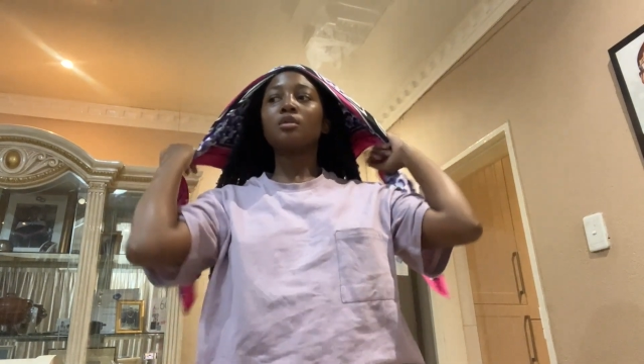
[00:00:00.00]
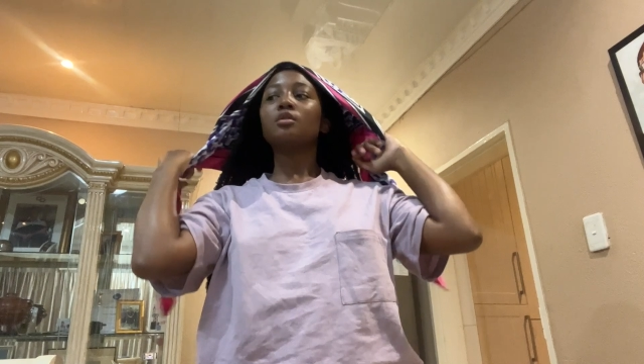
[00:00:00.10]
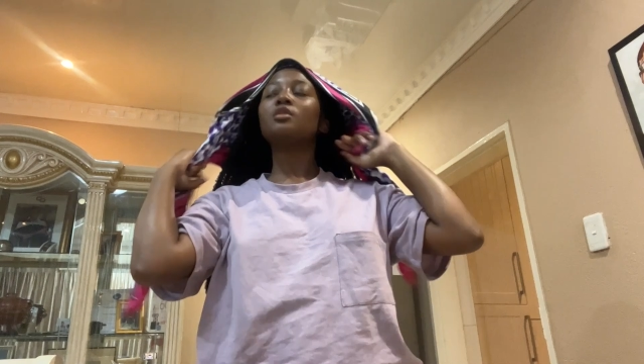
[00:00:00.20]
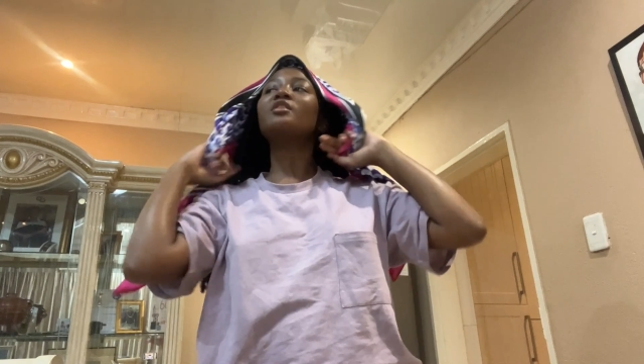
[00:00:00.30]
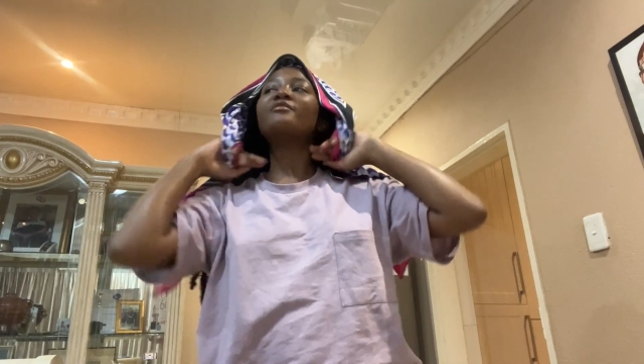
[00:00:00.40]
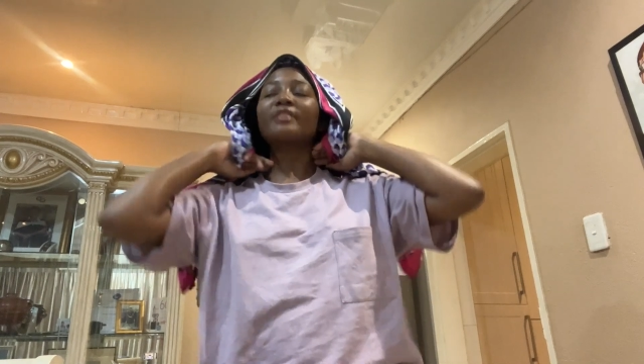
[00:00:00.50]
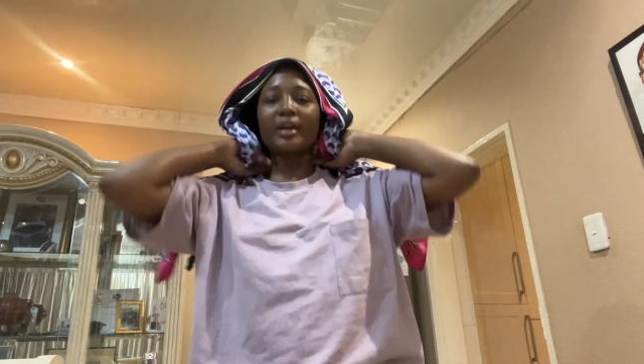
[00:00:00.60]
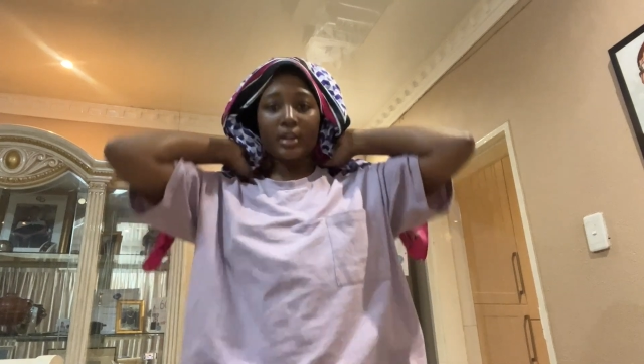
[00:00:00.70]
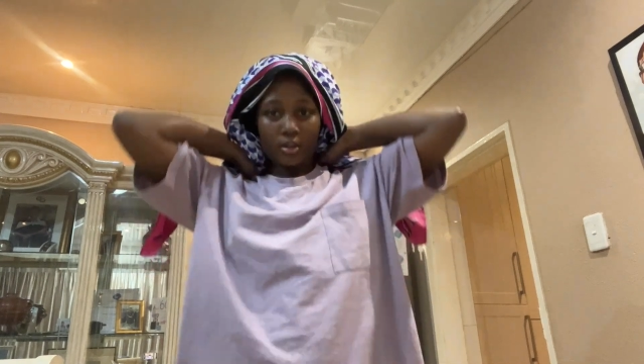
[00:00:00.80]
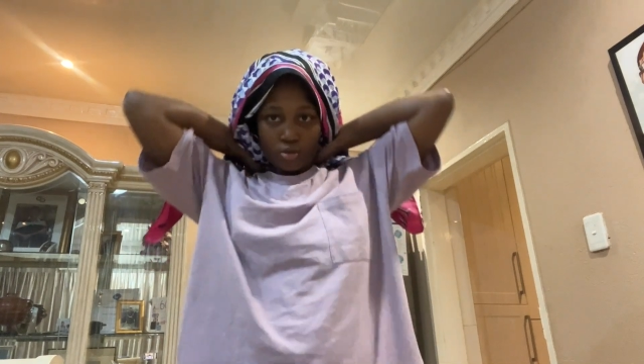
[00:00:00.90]
And then the
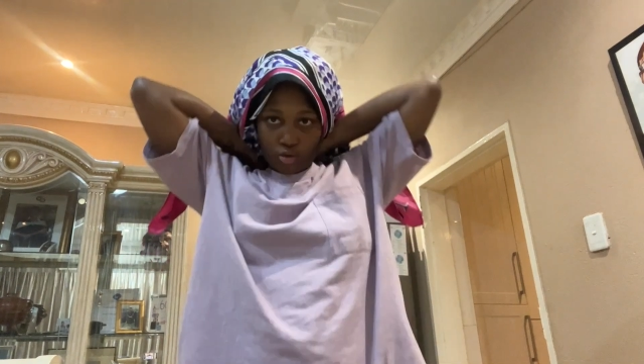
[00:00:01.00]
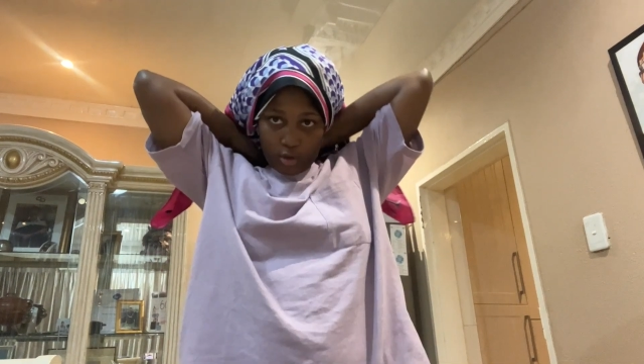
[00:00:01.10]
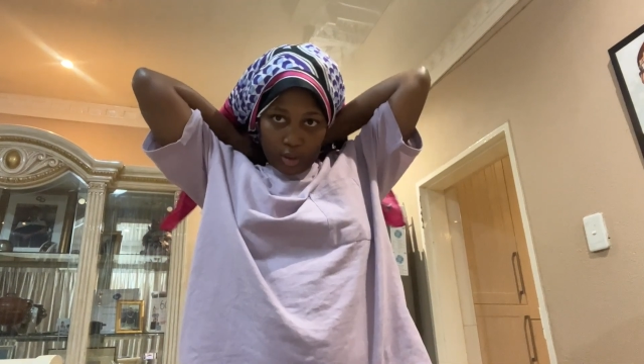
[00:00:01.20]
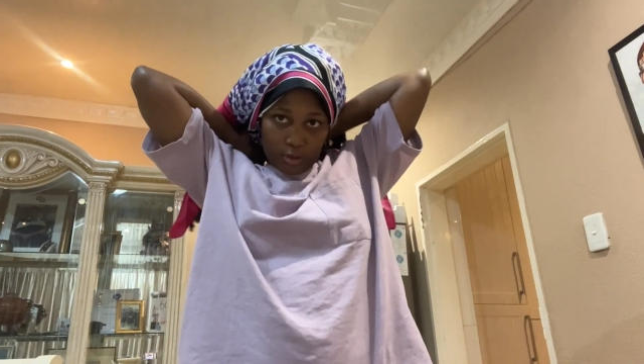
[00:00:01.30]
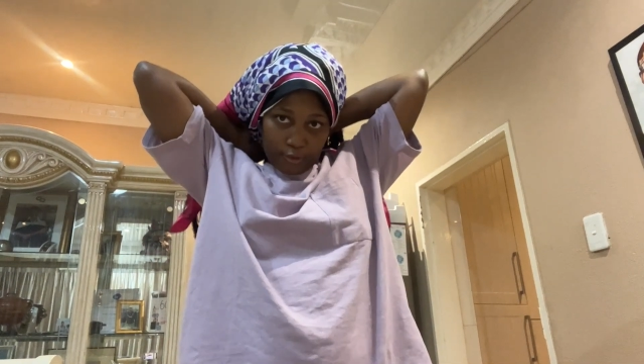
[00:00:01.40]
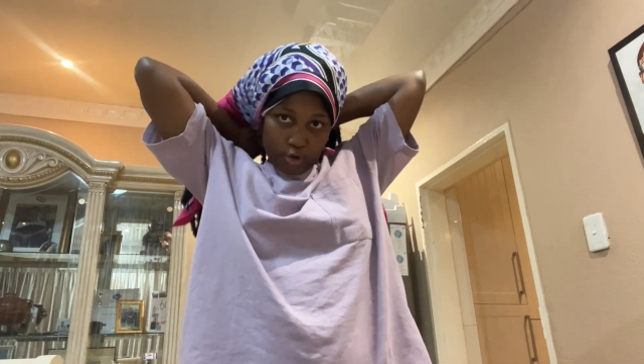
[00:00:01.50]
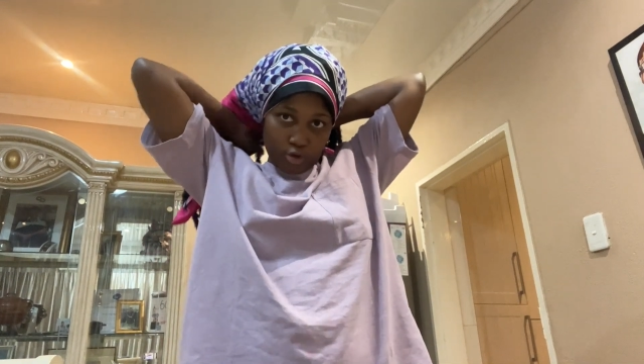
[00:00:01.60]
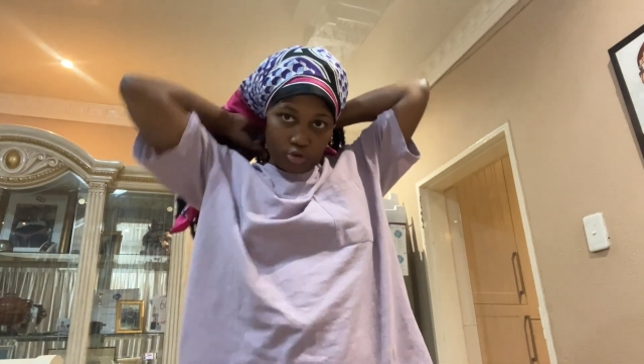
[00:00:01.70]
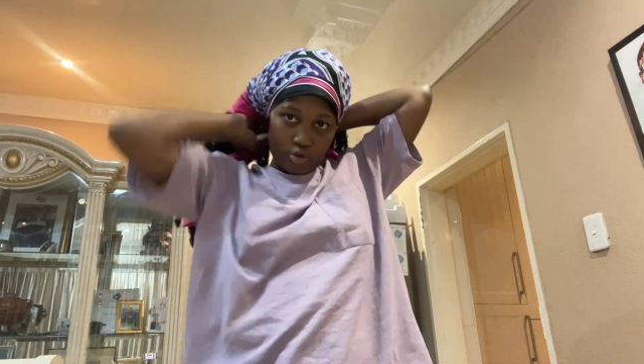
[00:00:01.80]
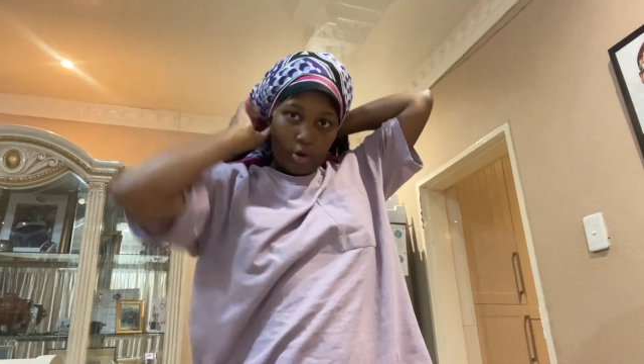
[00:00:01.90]
Friday, so at the
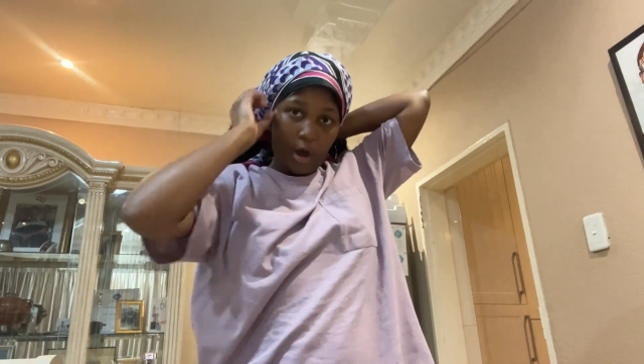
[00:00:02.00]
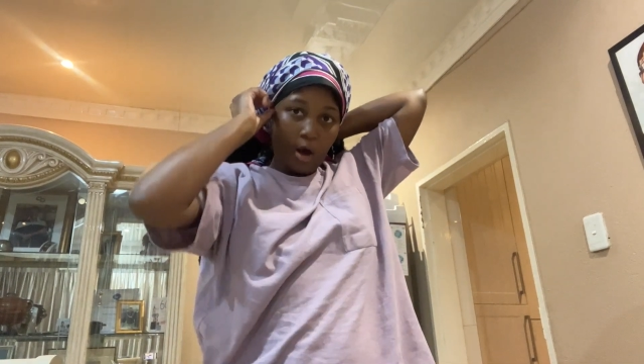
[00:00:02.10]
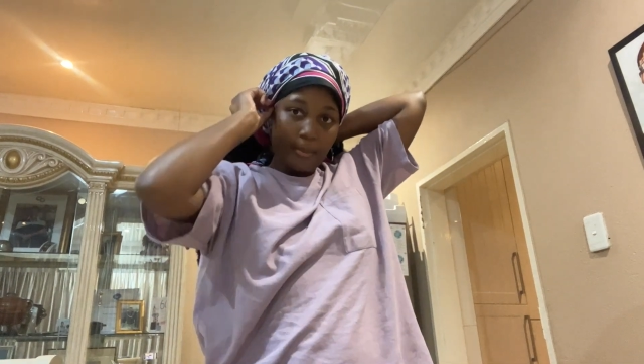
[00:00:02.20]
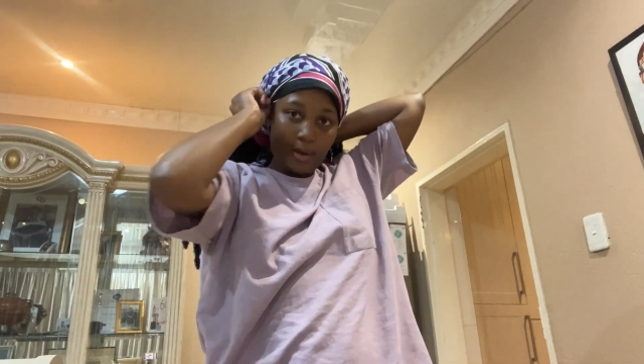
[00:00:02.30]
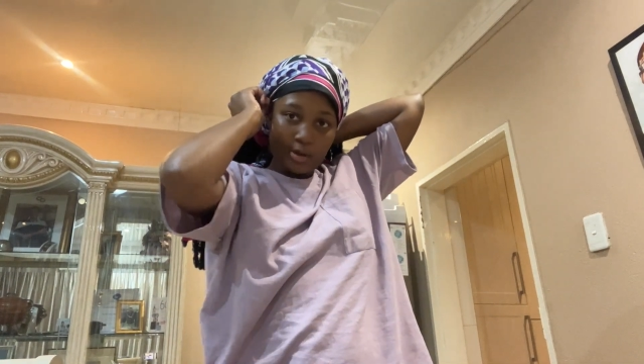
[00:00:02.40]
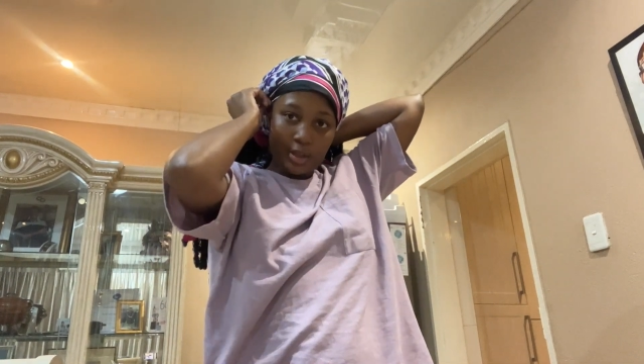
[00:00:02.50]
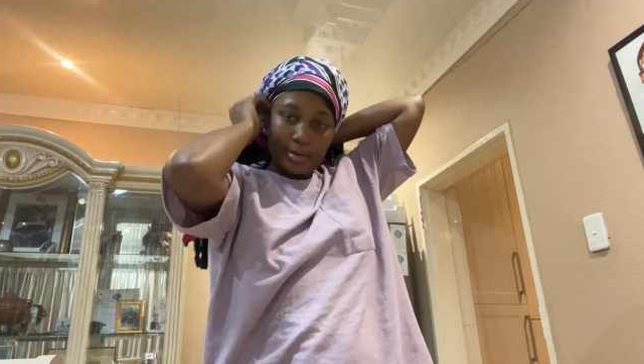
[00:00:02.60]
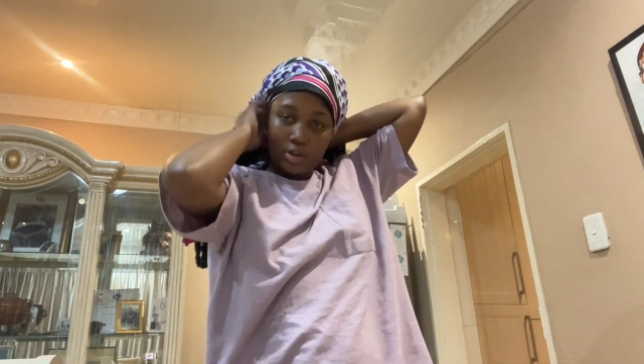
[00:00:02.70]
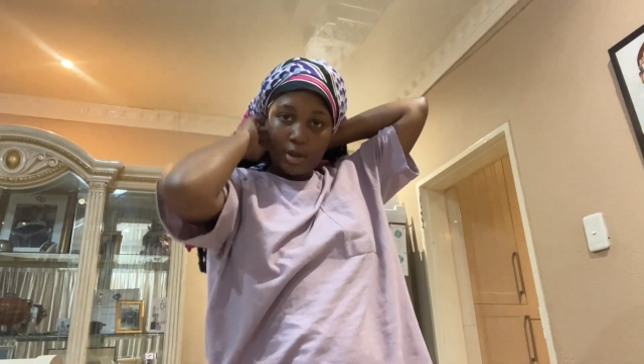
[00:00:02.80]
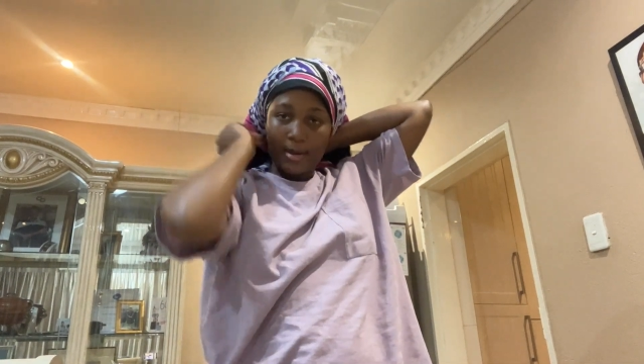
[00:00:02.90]
funeral to go help out the
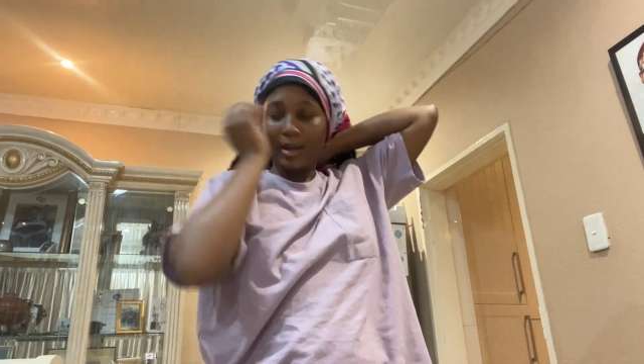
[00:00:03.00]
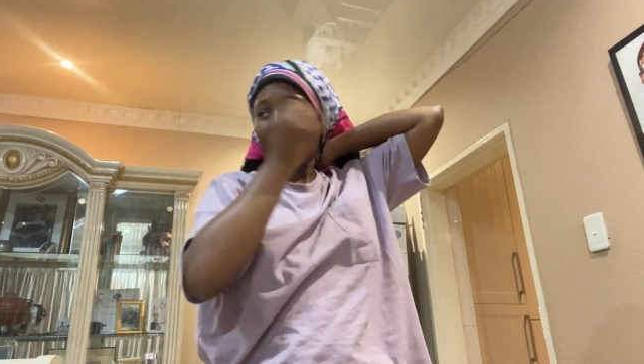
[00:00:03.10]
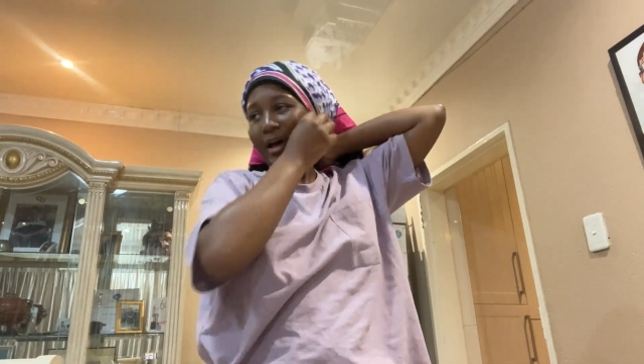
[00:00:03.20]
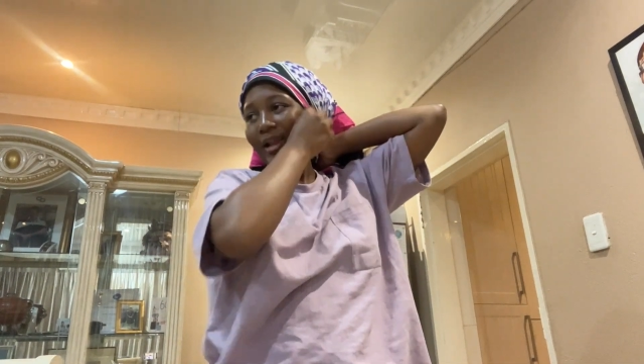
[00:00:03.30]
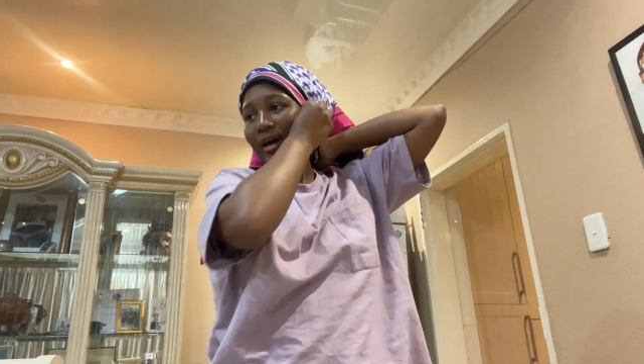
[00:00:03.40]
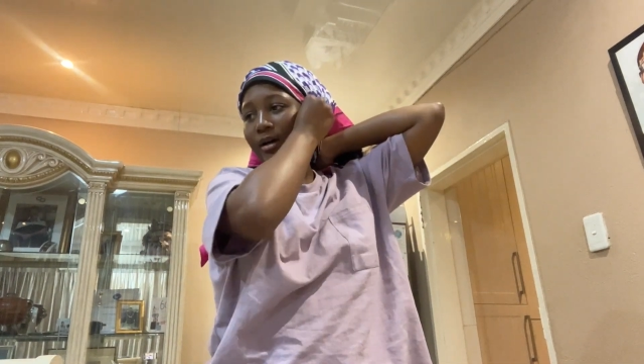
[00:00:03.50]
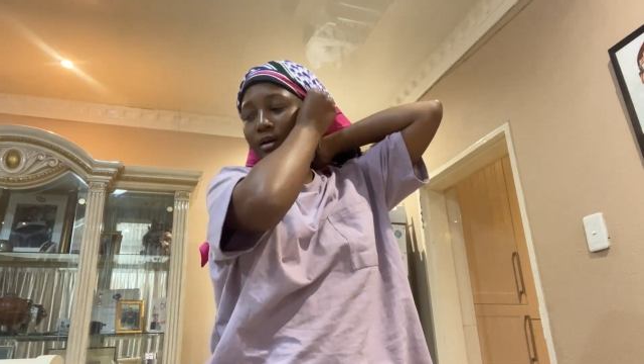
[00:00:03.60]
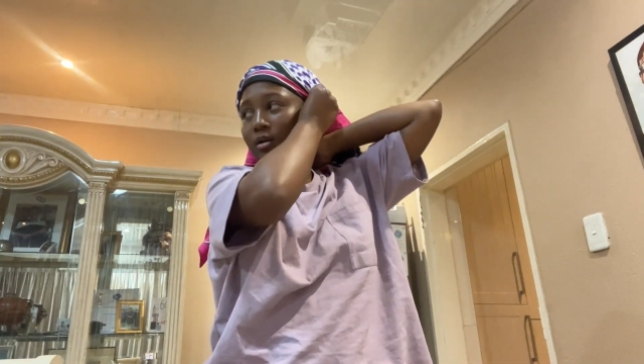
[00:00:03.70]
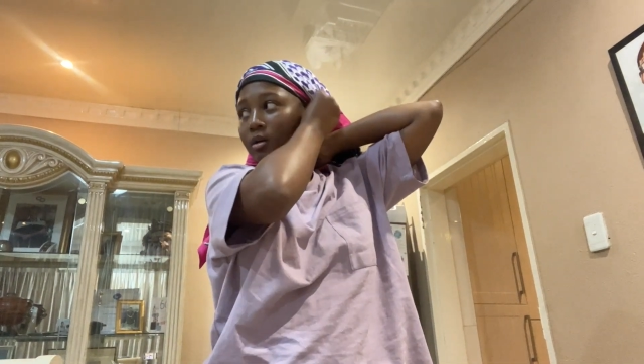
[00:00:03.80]
Badala.